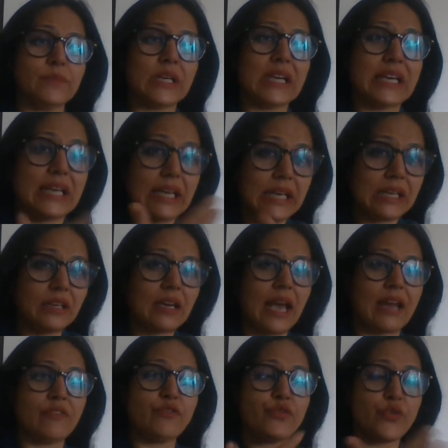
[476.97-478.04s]
clean
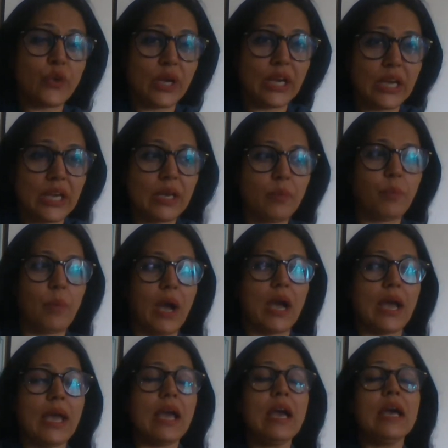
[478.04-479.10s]
and free
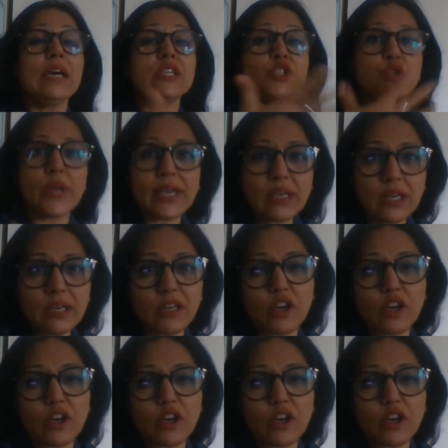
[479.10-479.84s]
by drinking a